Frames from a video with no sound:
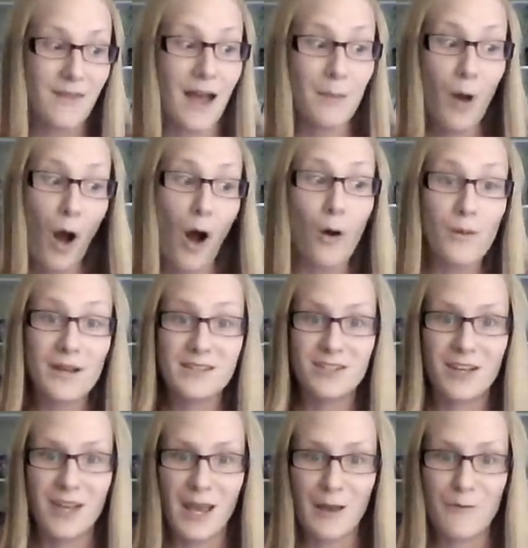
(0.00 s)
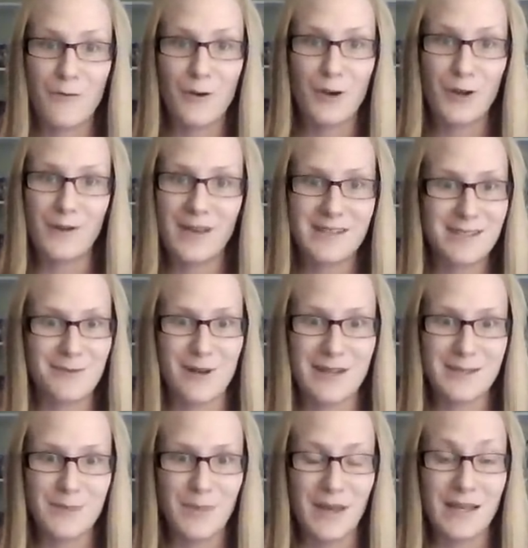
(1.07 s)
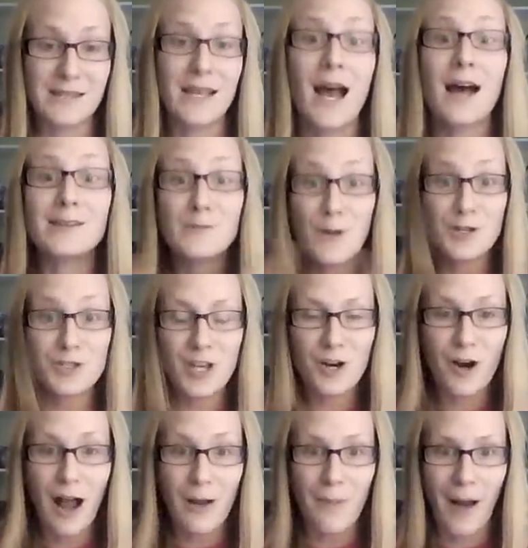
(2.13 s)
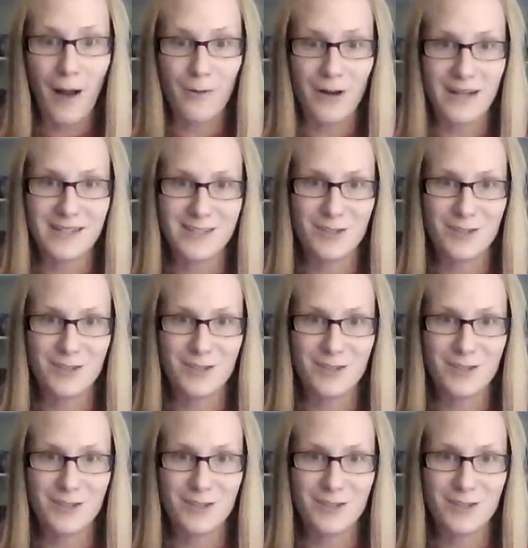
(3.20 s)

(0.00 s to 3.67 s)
I'm always looking for new easy recipes, especially crock pot ones.